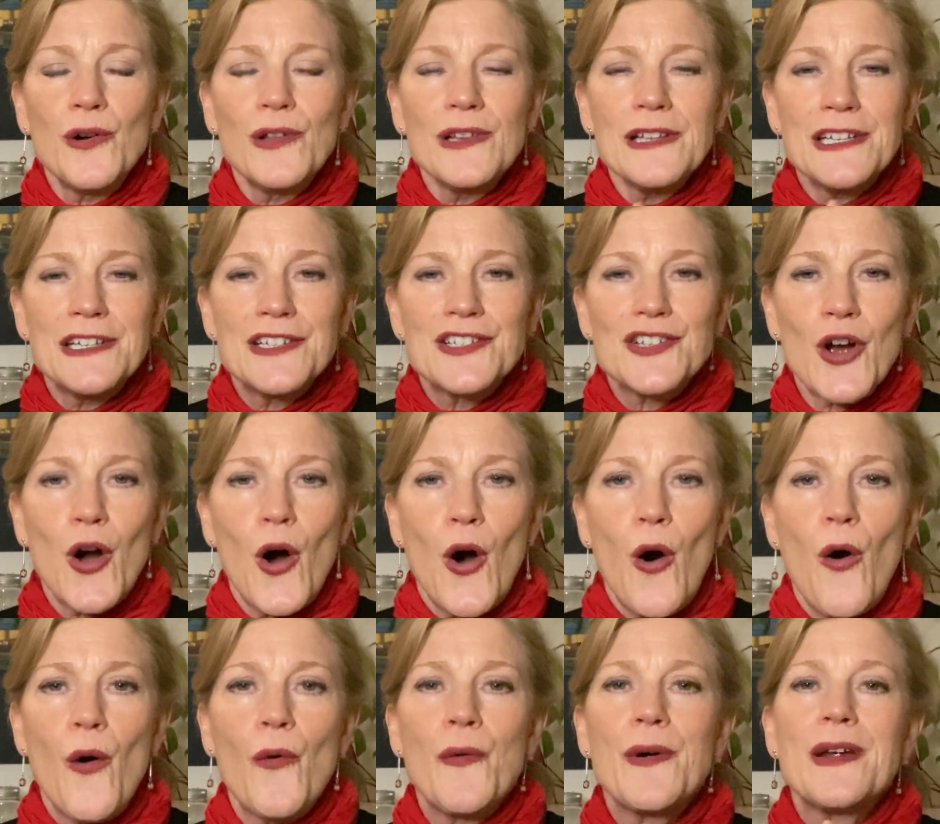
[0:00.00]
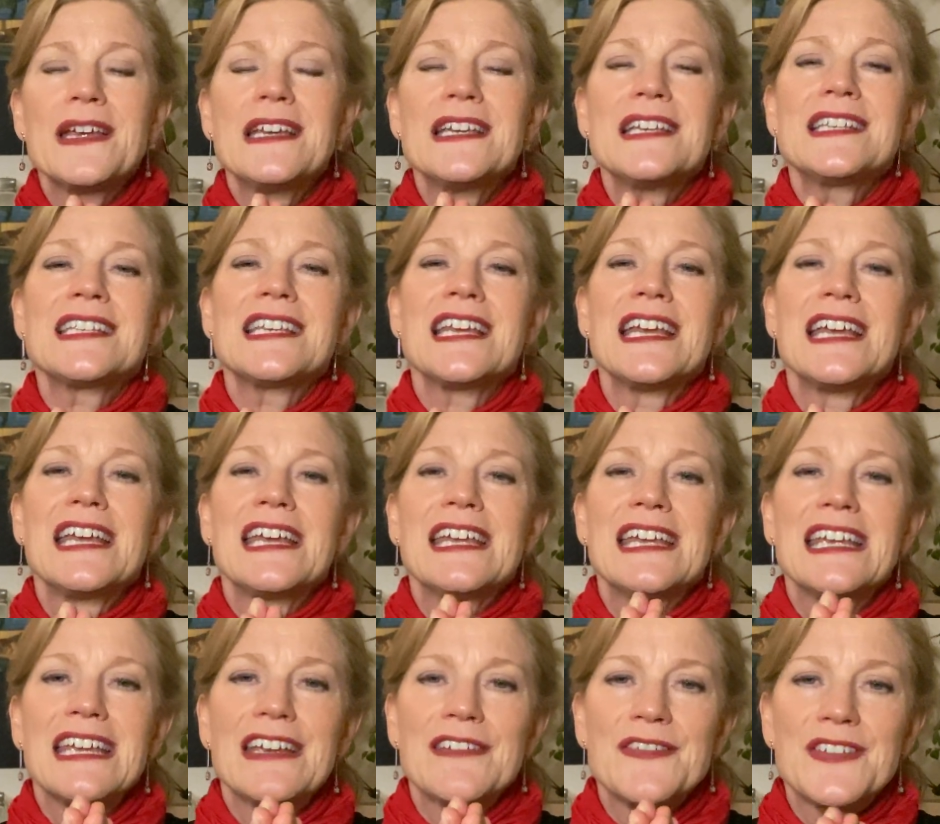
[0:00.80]
is always,
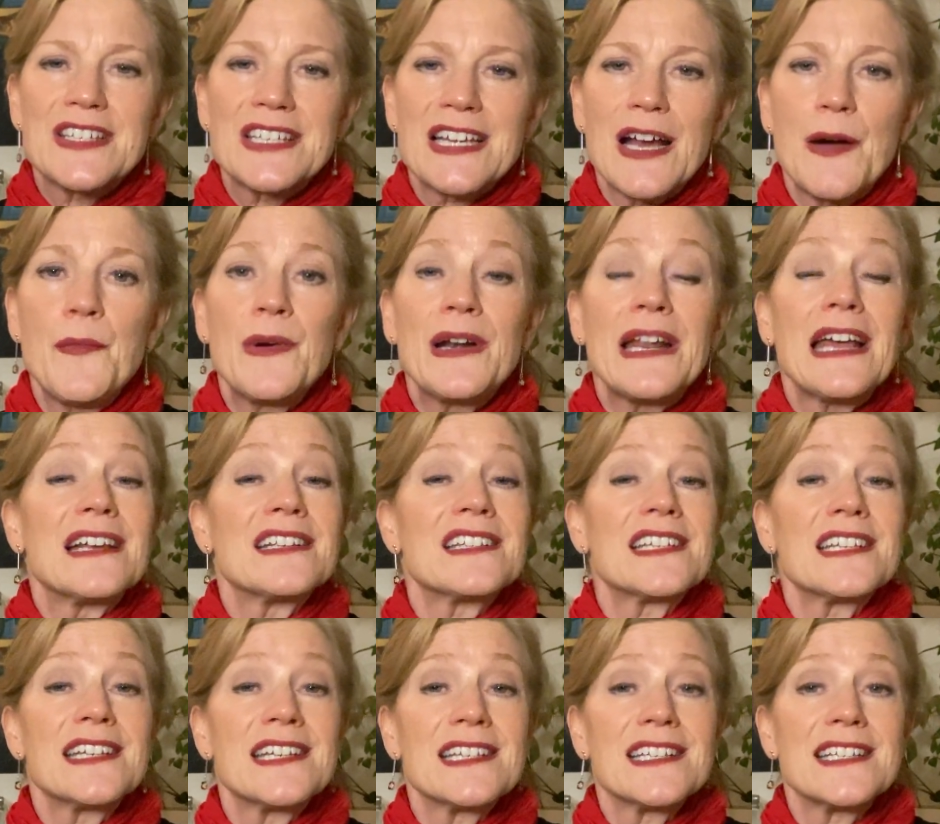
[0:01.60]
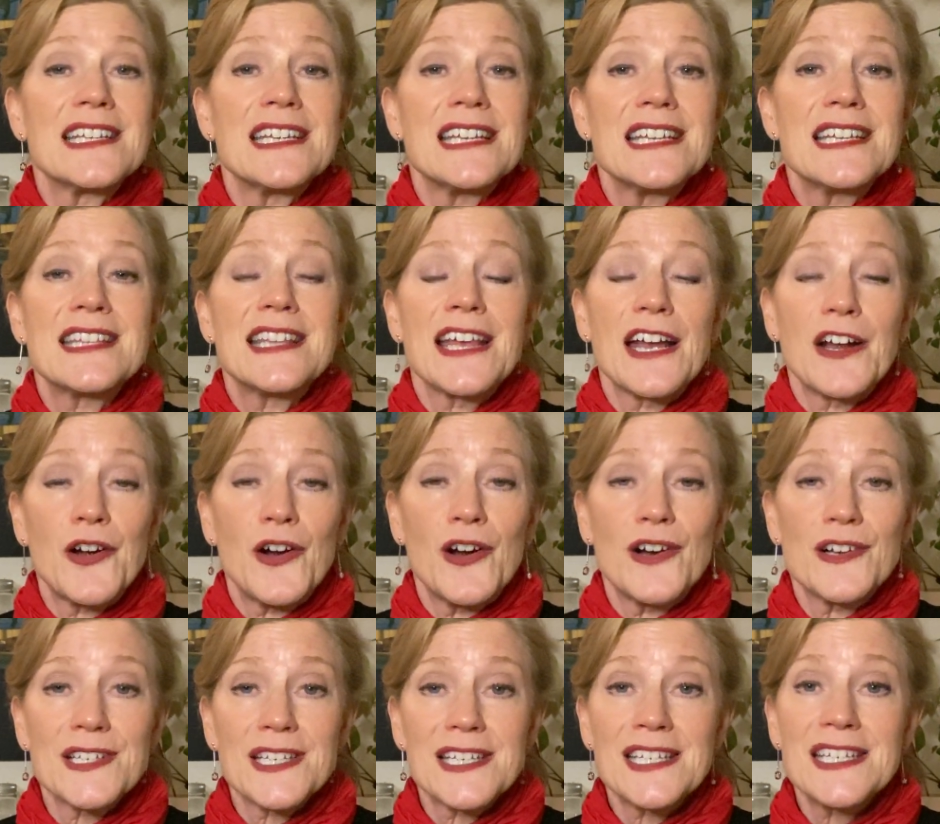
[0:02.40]
if someone has a disease that
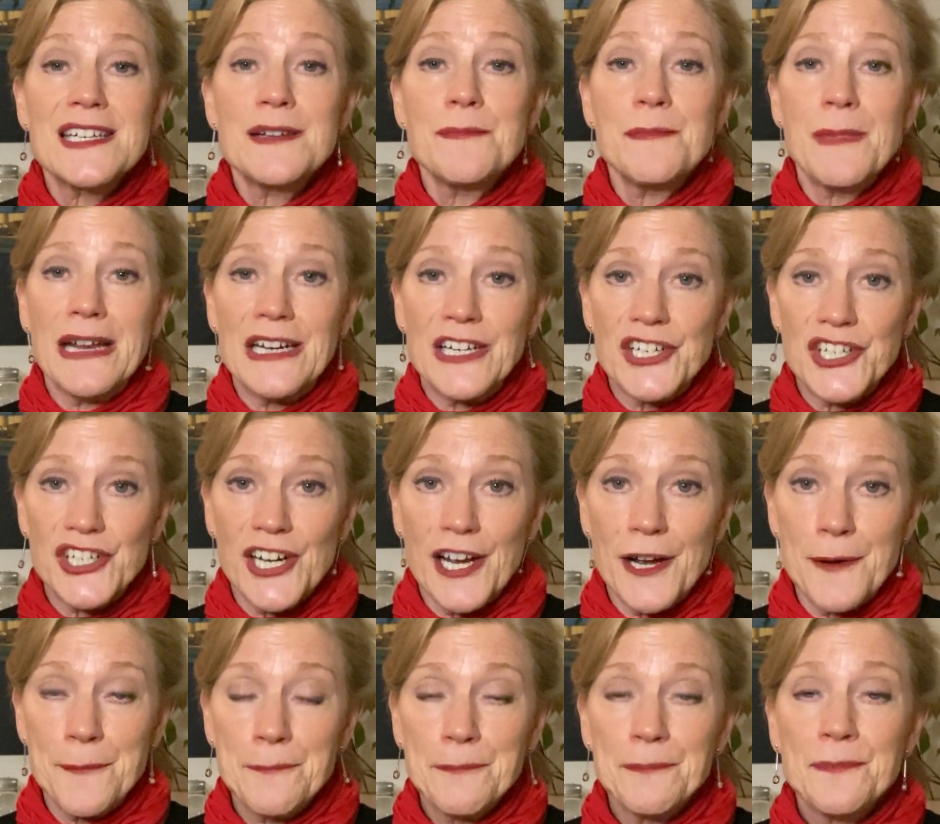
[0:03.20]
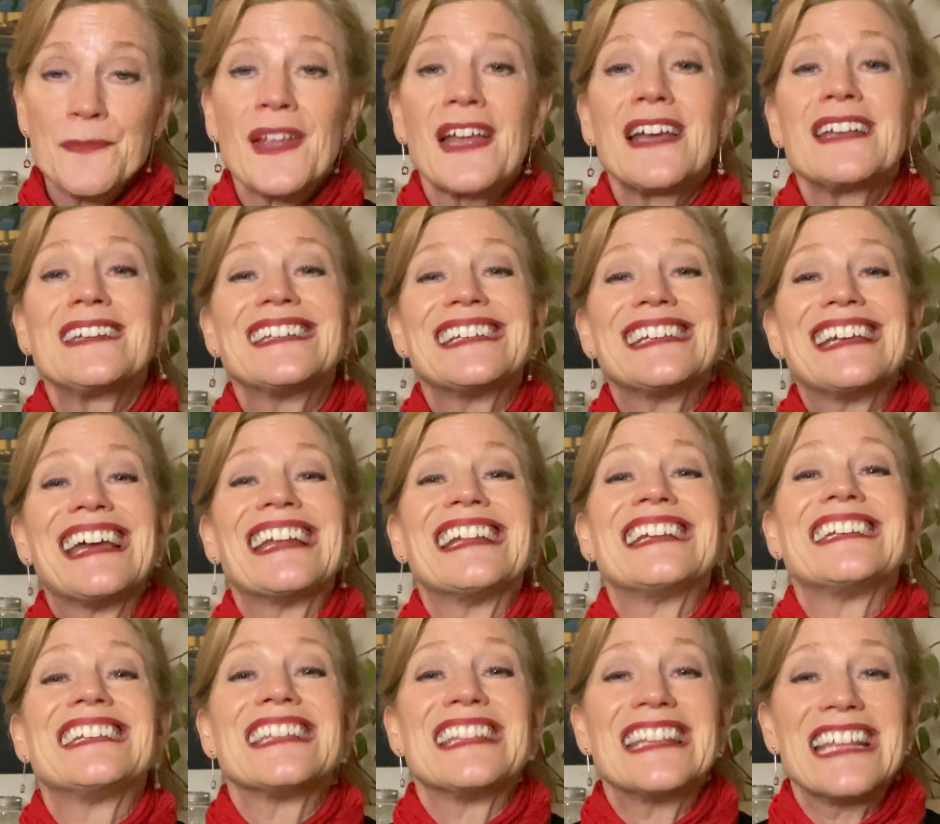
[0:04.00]
causes dementia, to get
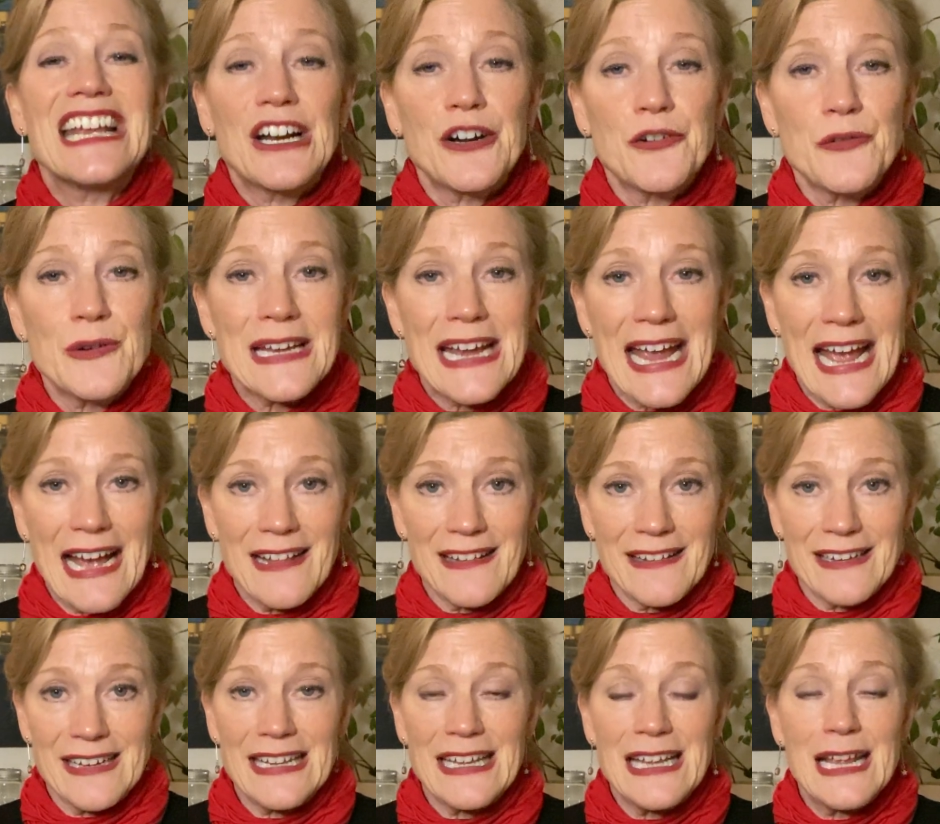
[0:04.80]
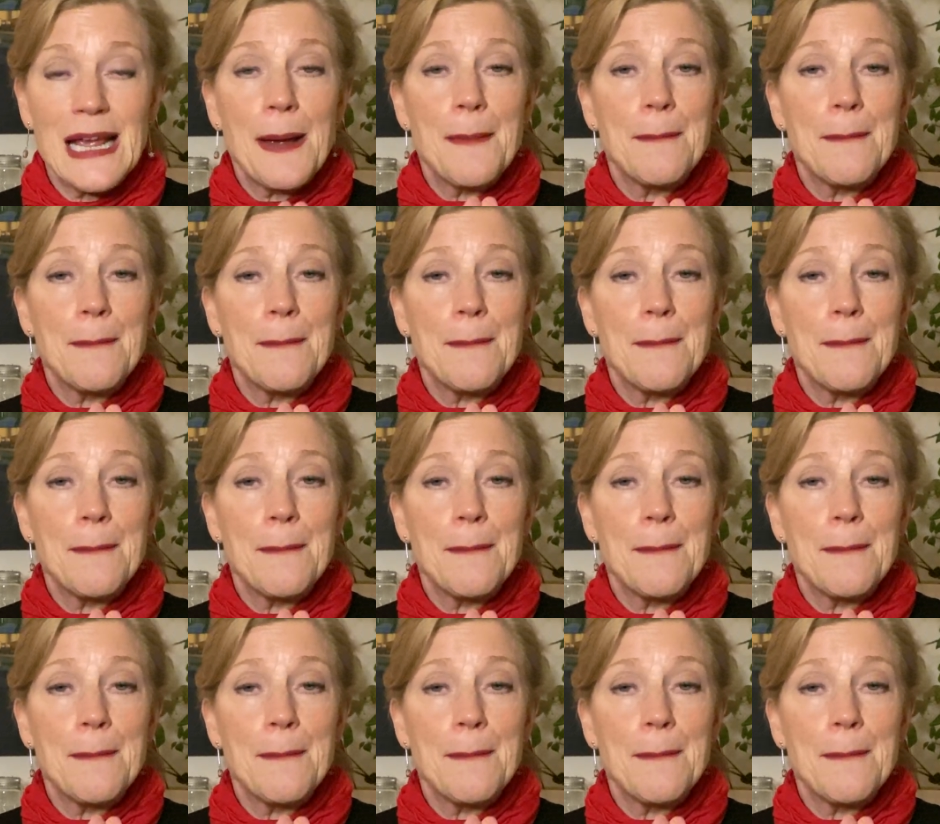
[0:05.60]
into their reality.